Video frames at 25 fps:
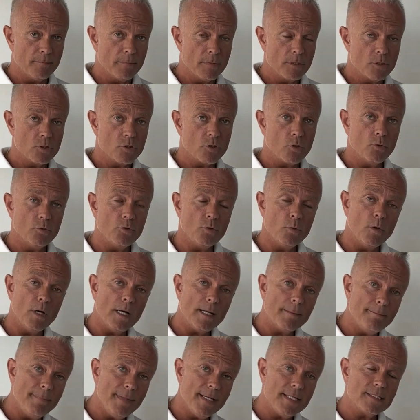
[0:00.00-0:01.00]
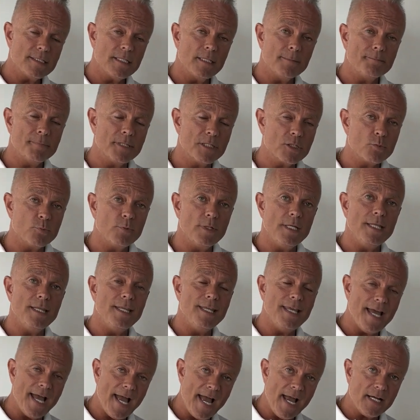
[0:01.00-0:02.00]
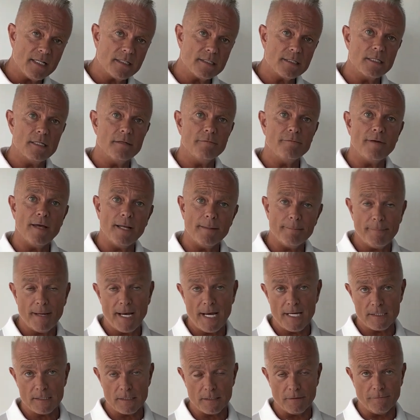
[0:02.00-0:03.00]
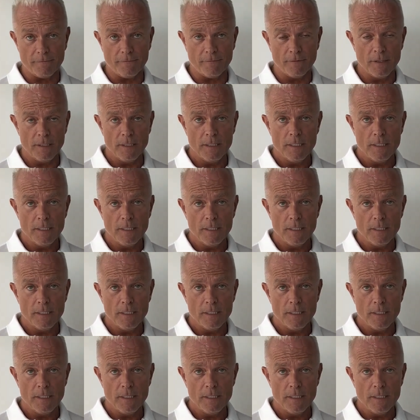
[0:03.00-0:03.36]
So you wanna mix it between the active and passive.